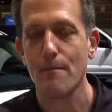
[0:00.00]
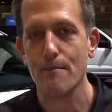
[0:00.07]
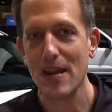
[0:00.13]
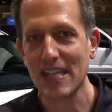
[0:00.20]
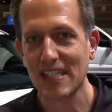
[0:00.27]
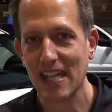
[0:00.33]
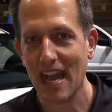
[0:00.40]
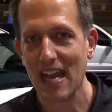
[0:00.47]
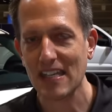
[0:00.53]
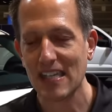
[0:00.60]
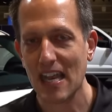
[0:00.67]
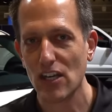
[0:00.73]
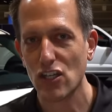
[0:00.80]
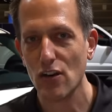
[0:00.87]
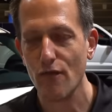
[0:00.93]
midsize
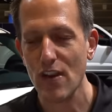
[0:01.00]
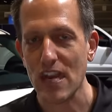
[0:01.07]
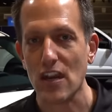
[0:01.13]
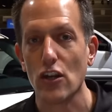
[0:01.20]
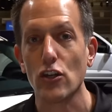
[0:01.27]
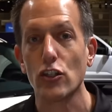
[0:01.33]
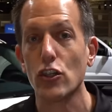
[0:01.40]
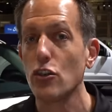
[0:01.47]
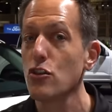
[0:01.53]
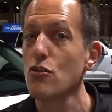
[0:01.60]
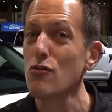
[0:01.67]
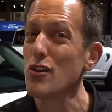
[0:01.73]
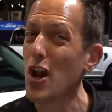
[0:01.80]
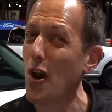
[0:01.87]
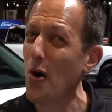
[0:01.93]
SUV, do
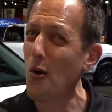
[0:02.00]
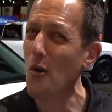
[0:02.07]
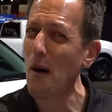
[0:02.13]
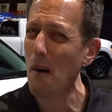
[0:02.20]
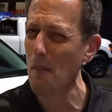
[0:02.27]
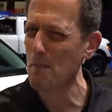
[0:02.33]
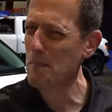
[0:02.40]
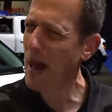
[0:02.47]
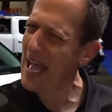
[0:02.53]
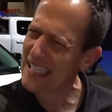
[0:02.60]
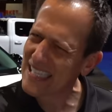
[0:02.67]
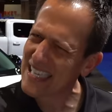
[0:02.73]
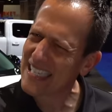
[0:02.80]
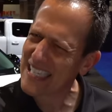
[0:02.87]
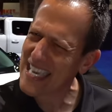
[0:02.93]
you go
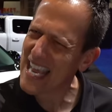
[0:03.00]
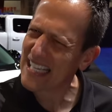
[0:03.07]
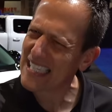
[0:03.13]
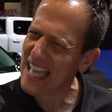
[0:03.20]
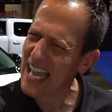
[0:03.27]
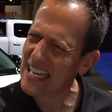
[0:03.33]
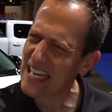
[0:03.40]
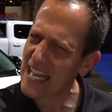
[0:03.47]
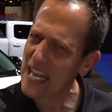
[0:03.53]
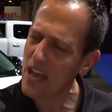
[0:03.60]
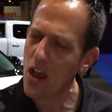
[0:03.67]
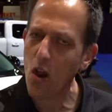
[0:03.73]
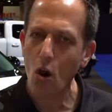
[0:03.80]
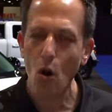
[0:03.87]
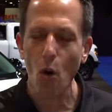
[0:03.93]
Mazda CX90
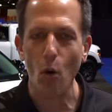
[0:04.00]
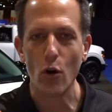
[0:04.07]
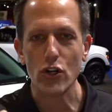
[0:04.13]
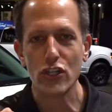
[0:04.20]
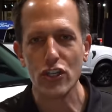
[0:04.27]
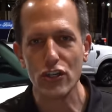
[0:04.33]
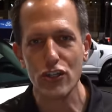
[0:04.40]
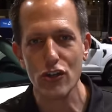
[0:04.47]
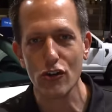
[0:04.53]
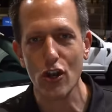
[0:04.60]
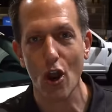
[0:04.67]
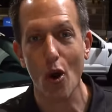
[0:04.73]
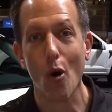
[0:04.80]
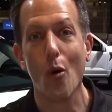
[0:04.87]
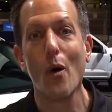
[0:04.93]
or should you
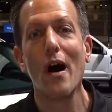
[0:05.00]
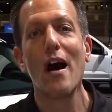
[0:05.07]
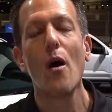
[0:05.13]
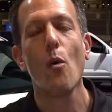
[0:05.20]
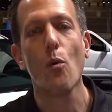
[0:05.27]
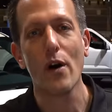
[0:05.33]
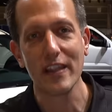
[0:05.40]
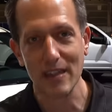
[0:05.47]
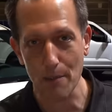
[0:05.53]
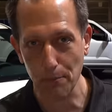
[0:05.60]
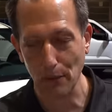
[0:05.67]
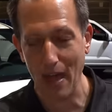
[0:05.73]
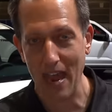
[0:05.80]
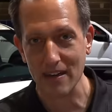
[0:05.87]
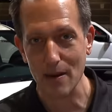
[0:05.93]
go with the
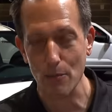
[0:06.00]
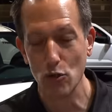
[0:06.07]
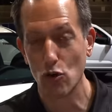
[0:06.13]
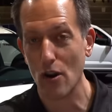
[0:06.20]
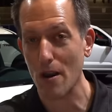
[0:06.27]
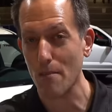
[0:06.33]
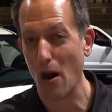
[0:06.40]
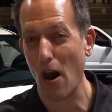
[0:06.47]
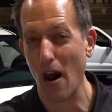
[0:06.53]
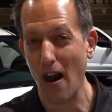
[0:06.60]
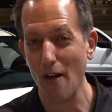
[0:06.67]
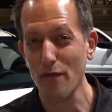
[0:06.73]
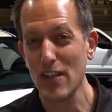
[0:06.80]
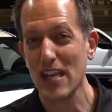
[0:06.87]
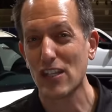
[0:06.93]
platinum trim
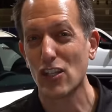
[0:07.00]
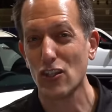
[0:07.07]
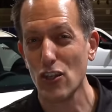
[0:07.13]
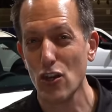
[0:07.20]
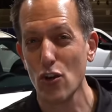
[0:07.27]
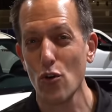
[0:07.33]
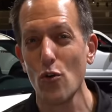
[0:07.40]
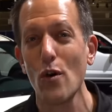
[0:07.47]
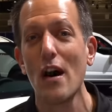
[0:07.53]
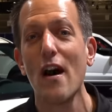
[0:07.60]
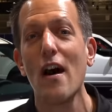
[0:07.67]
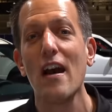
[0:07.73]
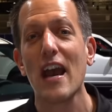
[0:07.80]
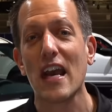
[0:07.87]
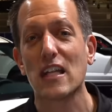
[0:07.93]
of this new
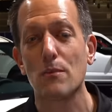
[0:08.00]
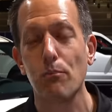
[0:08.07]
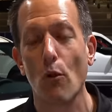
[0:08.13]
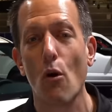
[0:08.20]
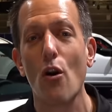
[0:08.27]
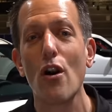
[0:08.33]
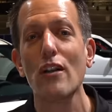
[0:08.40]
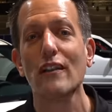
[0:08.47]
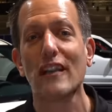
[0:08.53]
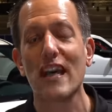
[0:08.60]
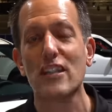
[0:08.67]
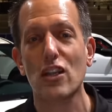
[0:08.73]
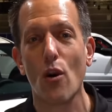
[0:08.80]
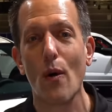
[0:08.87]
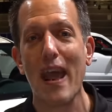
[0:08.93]
Explorer?
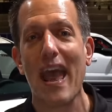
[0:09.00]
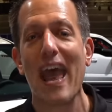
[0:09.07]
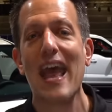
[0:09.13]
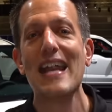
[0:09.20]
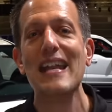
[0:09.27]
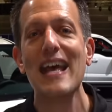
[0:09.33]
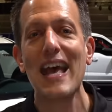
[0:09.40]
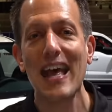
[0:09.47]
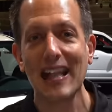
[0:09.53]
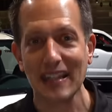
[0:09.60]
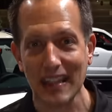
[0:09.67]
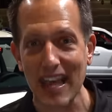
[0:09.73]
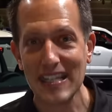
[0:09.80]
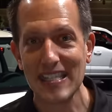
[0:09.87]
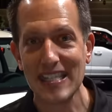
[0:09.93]
Let's go ahead,
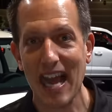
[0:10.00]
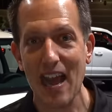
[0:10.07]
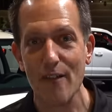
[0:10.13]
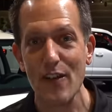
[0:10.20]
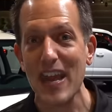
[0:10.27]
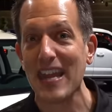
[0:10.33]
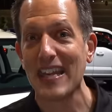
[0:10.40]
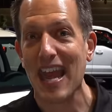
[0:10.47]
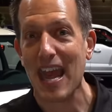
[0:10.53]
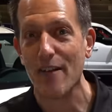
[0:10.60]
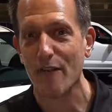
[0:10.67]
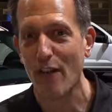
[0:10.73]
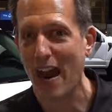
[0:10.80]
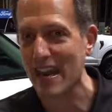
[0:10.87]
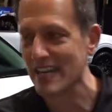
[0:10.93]
let's dive in
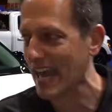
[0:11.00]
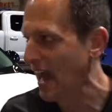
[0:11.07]
and find